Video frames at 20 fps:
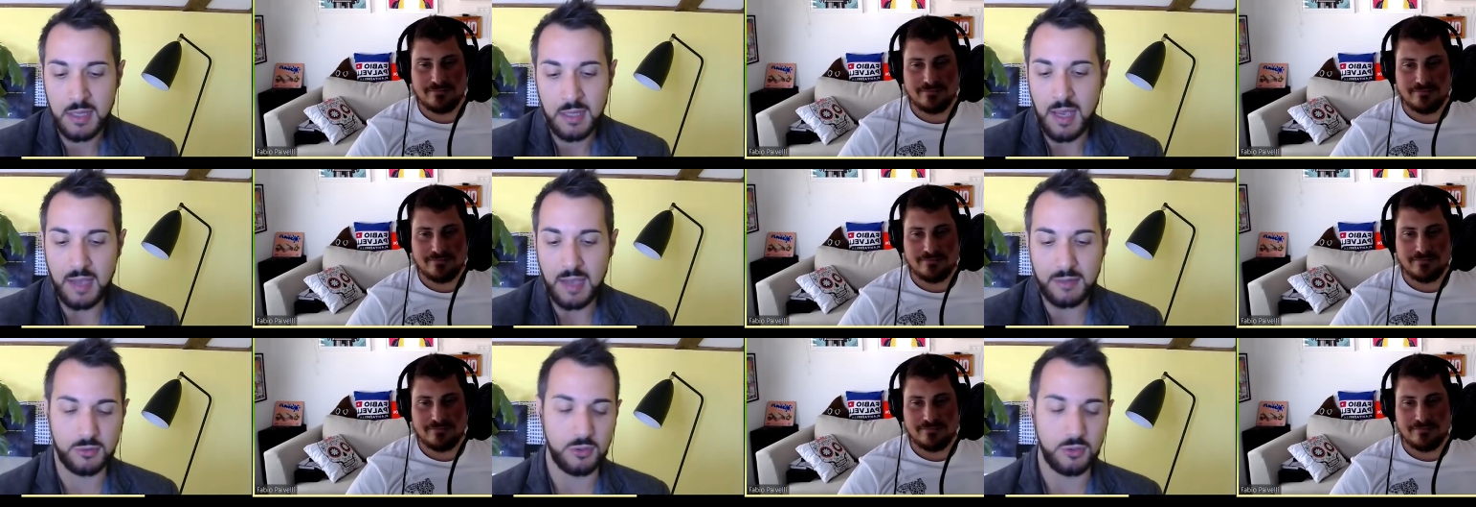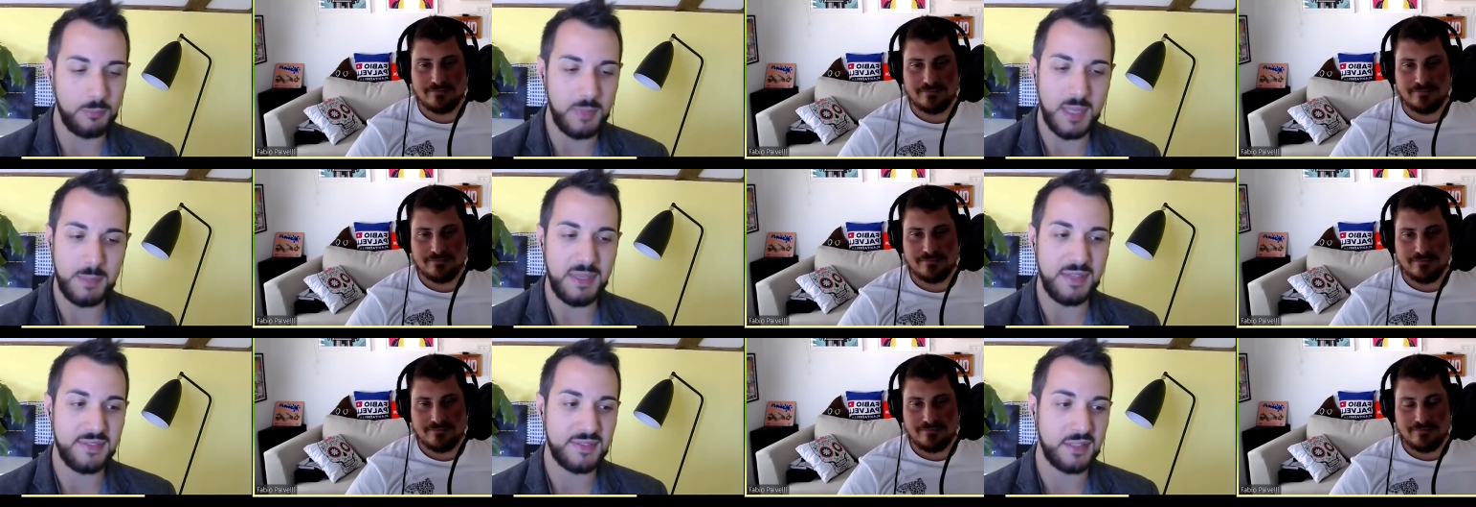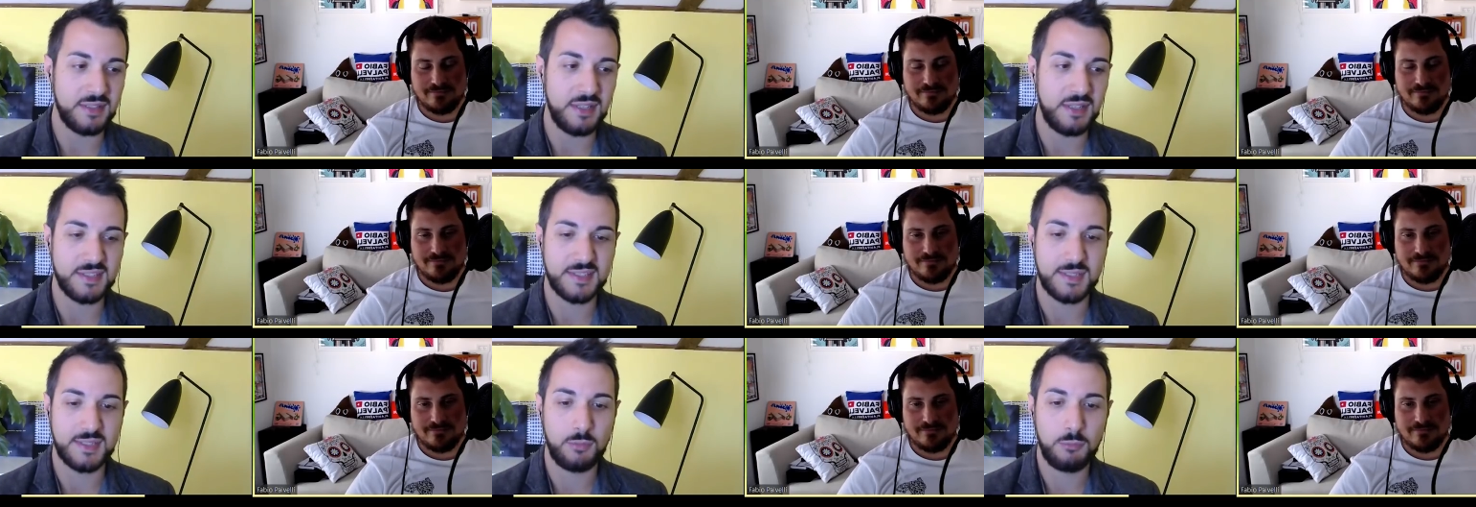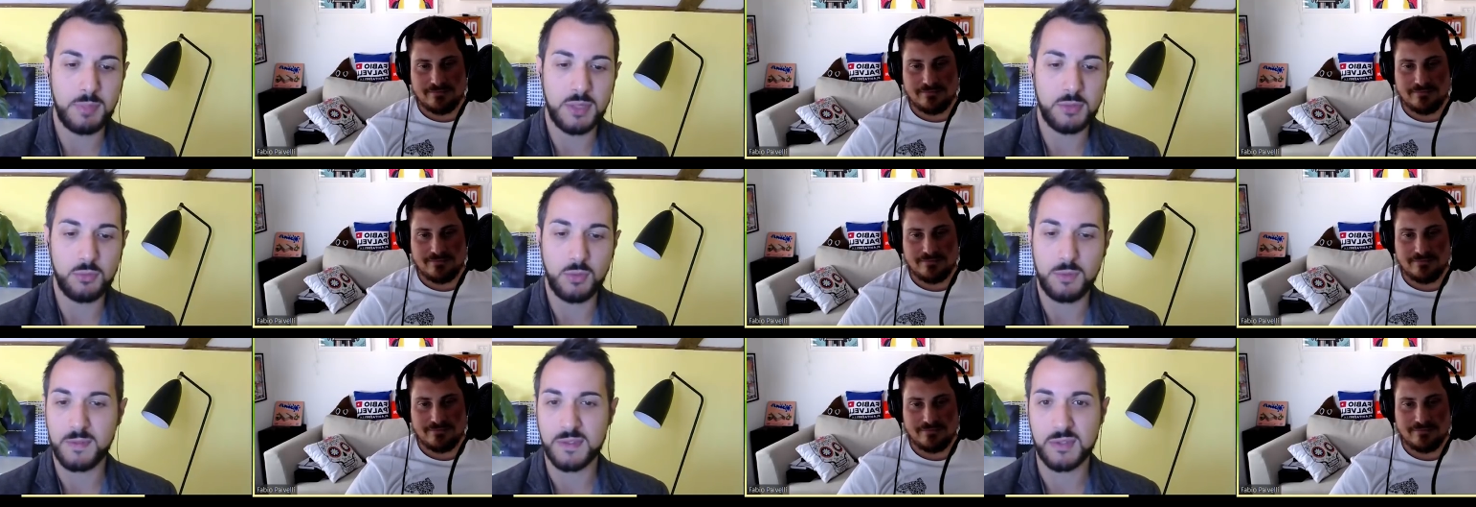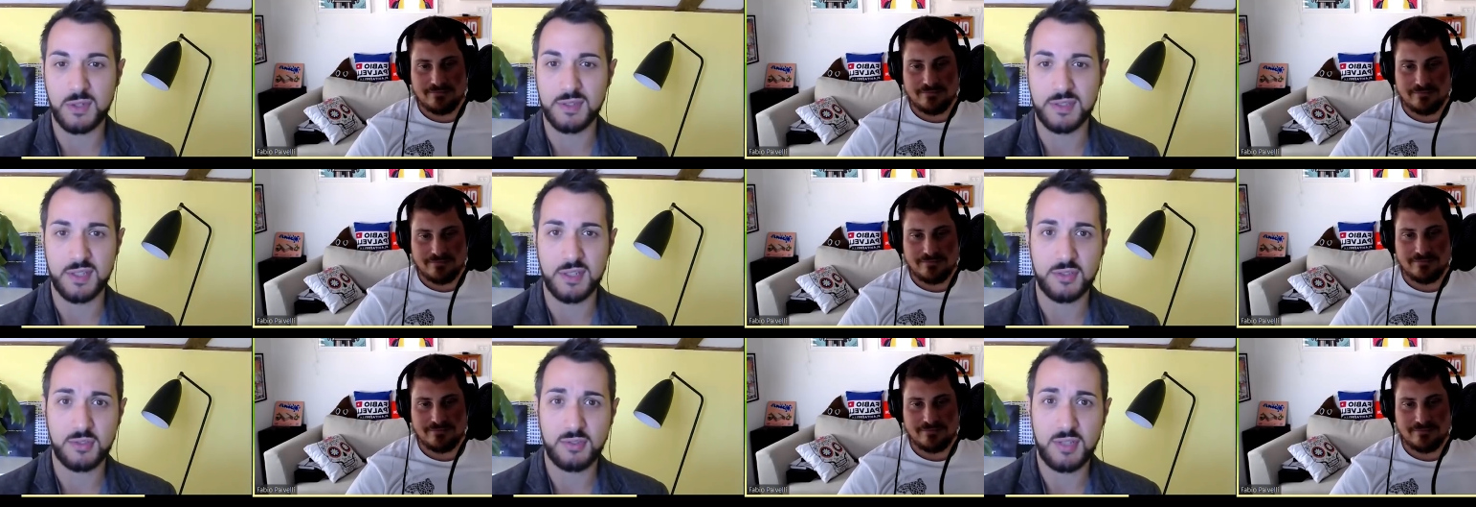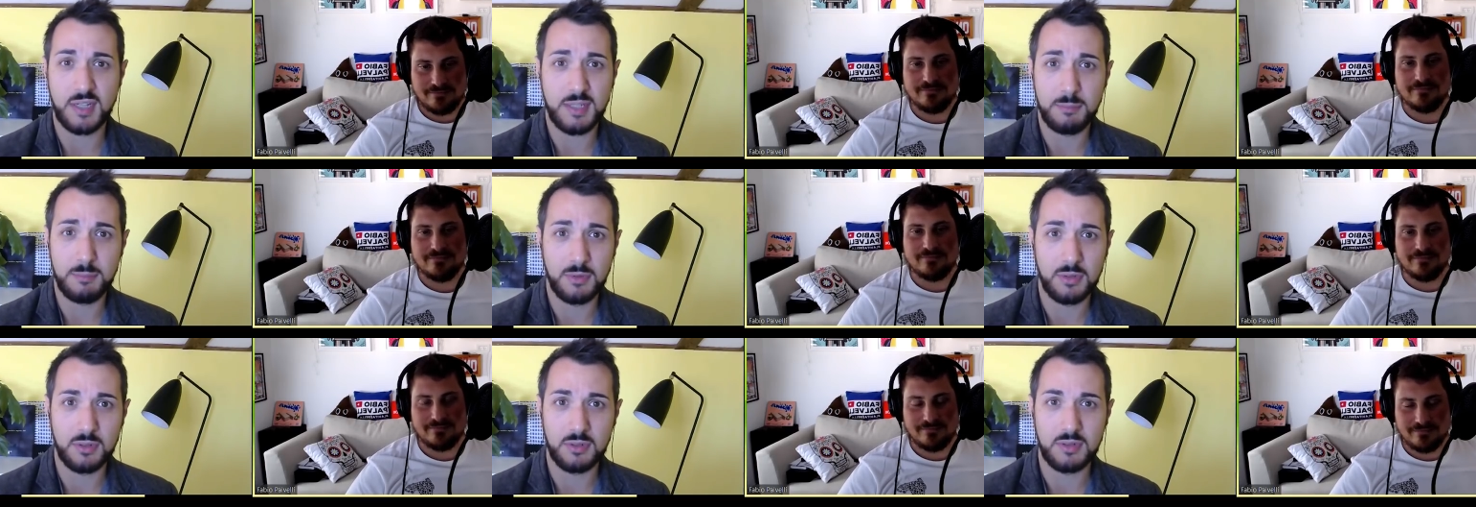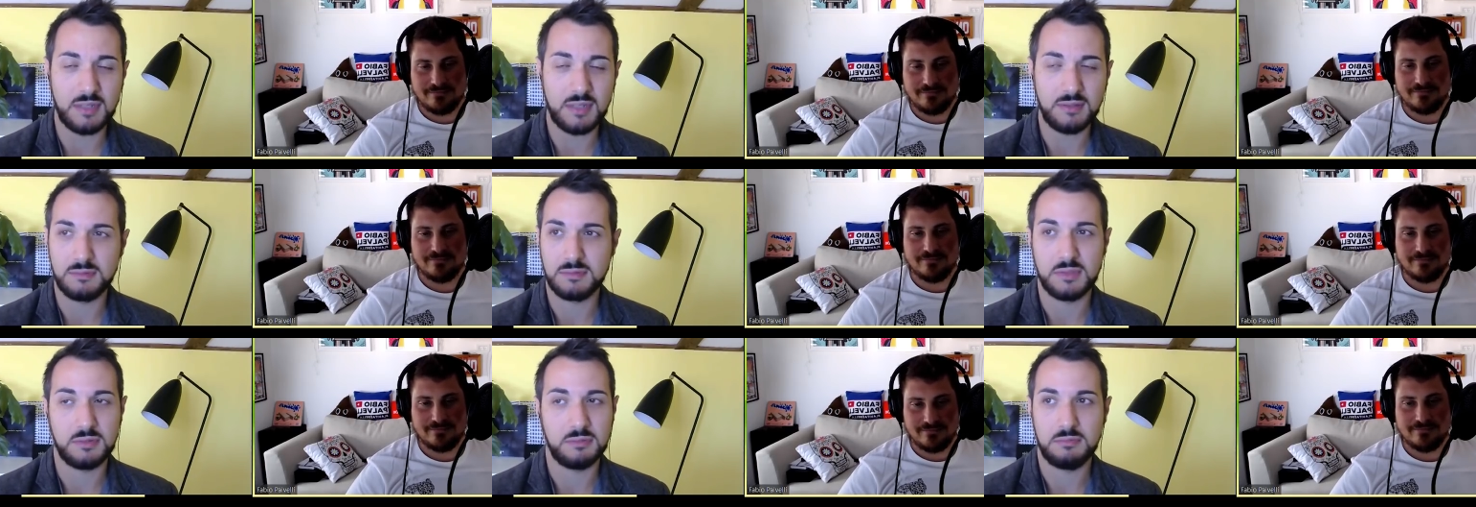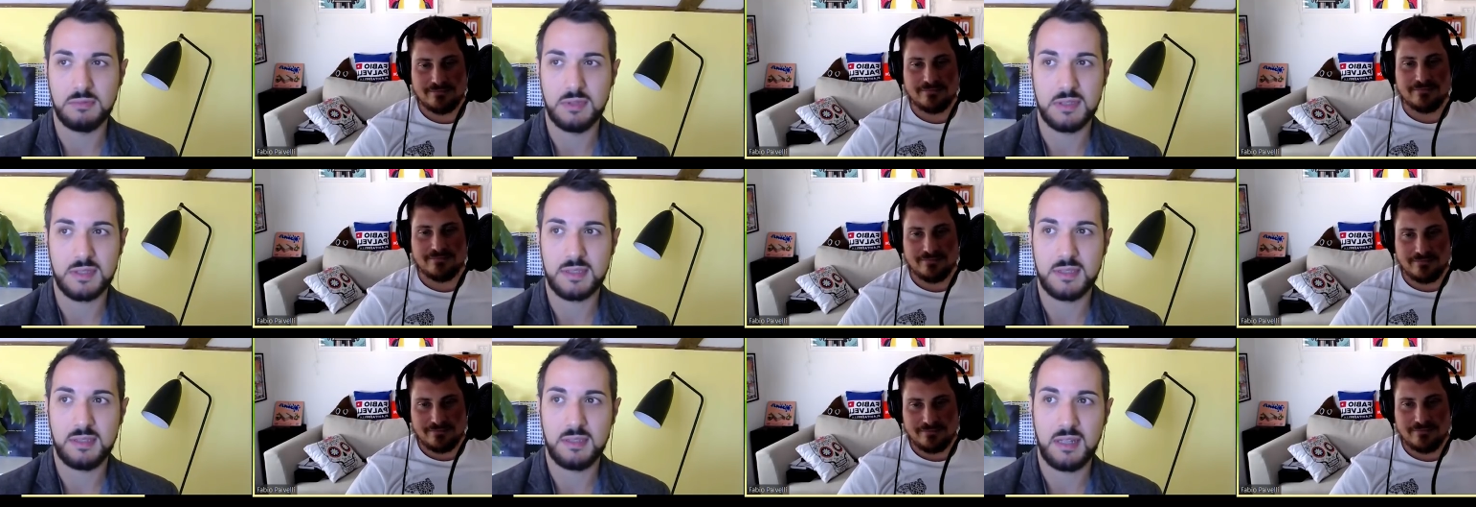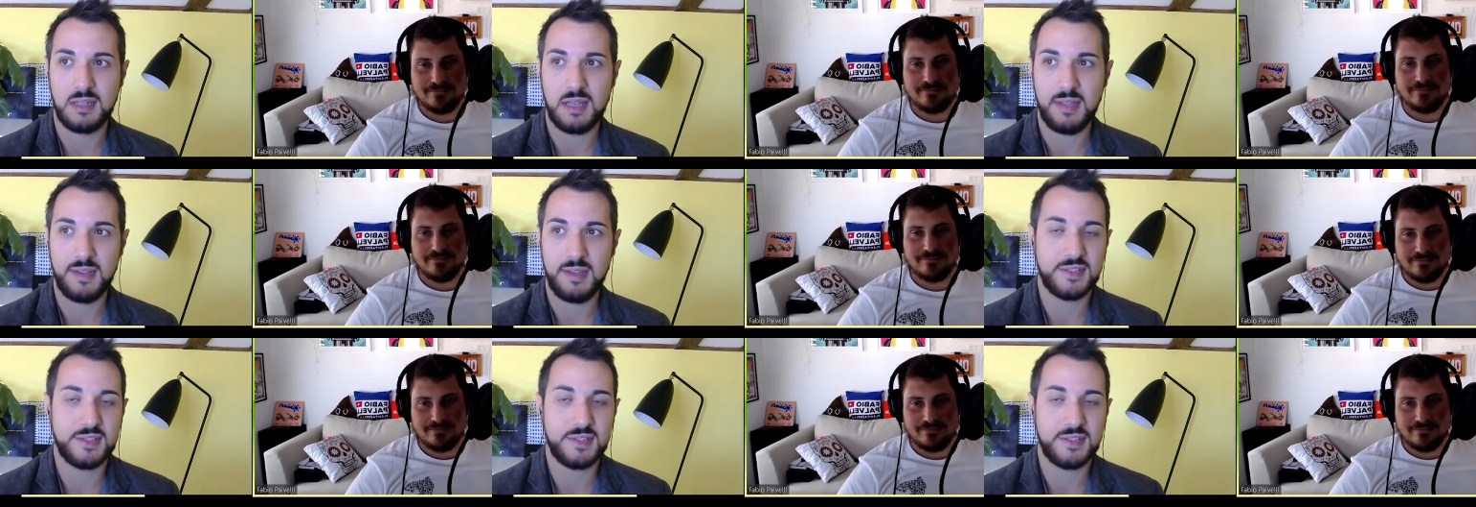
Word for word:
Speaker 1: I don't know, maybe in 10 years I won't be doing visualization anymore. I don't know. So I